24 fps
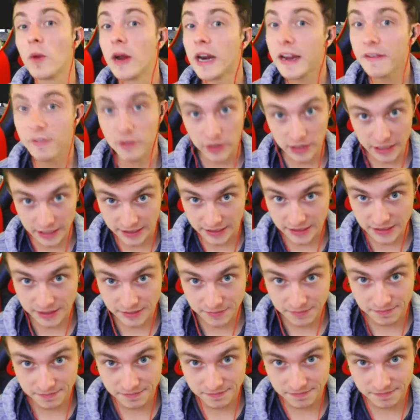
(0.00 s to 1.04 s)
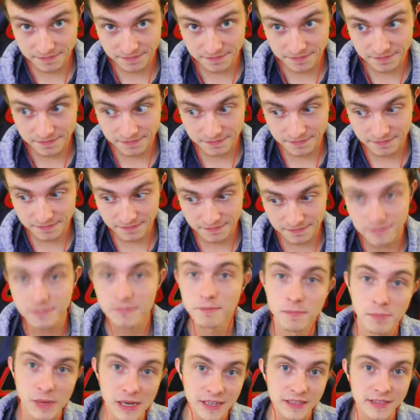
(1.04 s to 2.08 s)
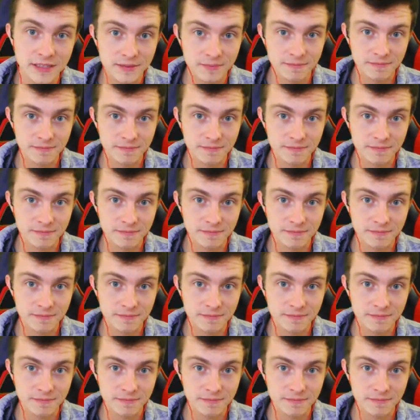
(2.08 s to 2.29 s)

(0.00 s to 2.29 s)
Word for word: whenever it is. Peace.